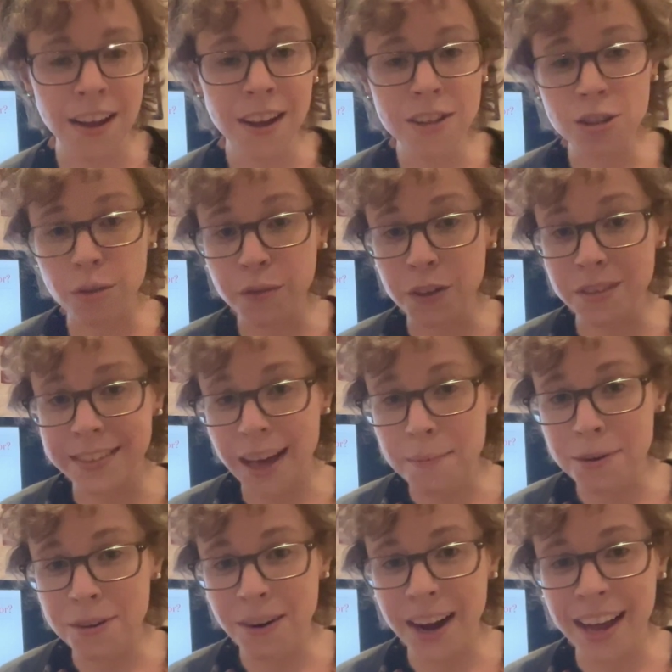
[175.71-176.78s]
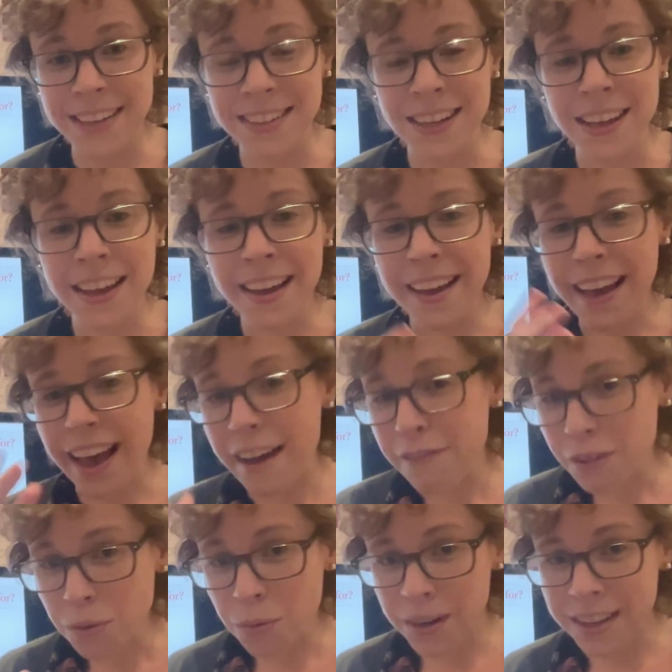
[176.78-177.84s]
So if you're a Democrat,
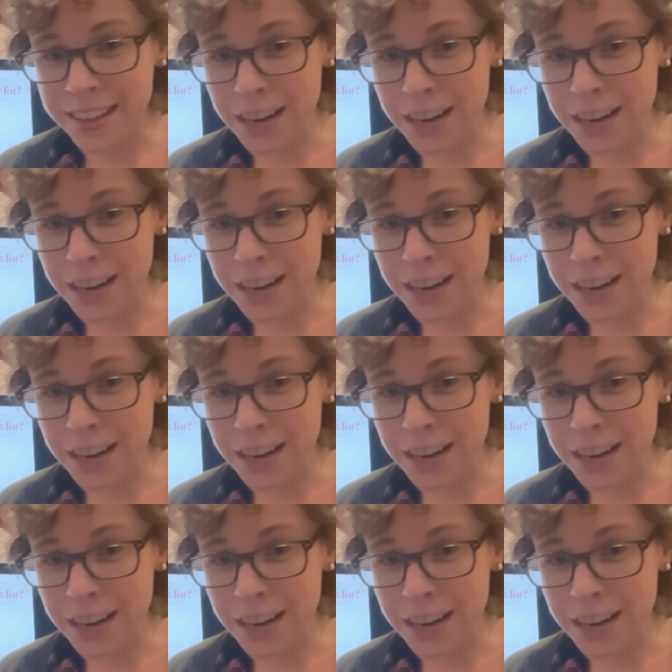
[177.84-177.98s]
everyone in